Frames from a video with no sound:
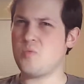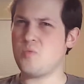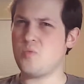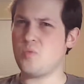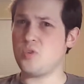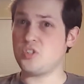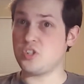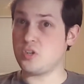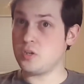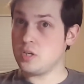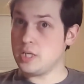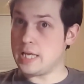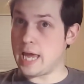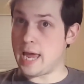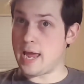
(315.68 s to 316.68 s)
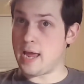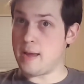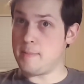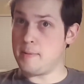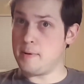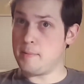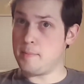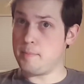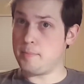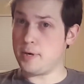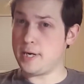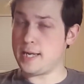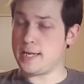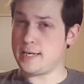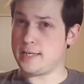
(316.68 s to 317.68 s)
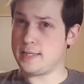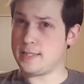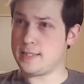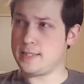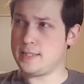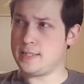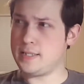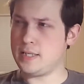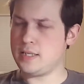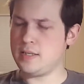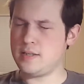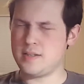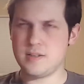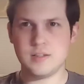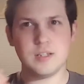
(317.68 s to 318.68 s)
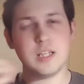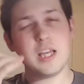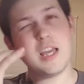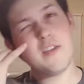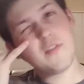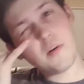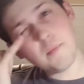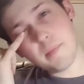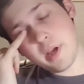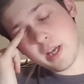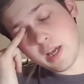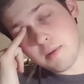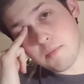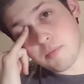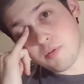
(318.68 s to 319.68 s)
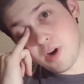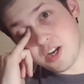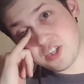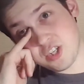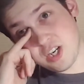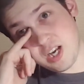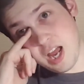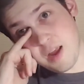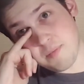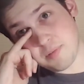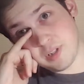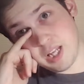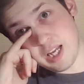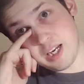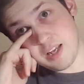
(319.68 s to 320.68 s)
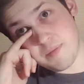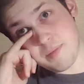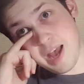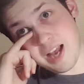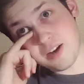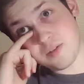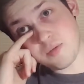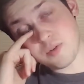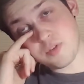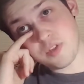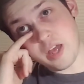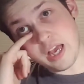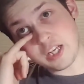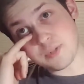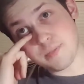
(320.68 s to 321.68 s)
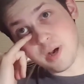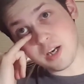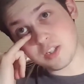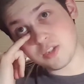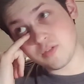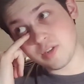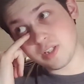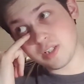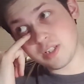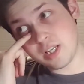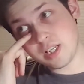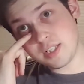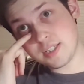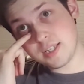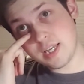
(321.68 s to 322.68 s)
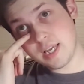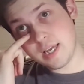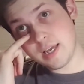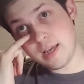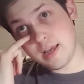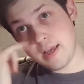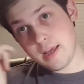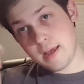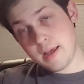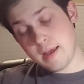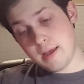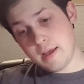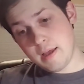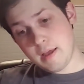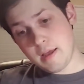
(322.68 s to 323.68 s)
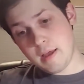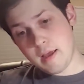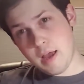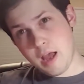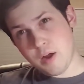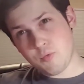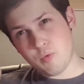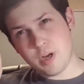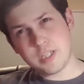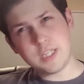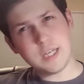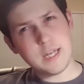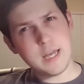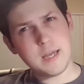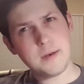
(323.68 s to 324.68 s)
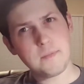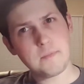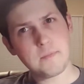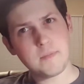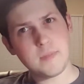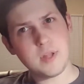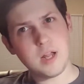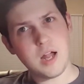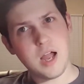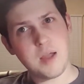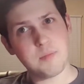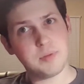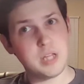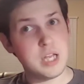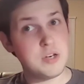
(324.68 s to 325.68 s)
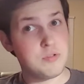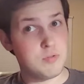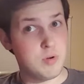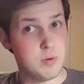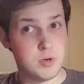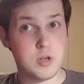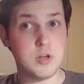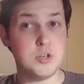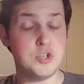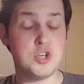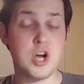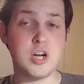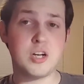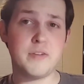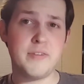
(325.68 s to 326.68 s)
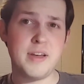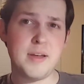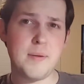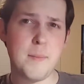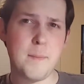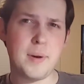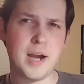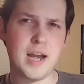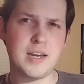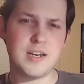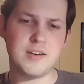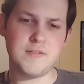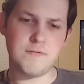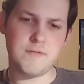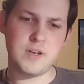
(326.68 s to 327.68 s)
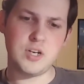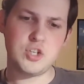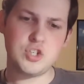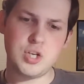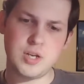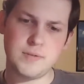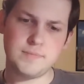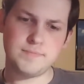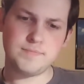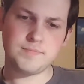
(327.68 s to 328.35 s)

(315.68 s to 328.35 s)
was a good game, but it didn't leave a big impression. I played it back with the Xbox 360. I rented it. I played through a good chunk of it, but I didn't finish it.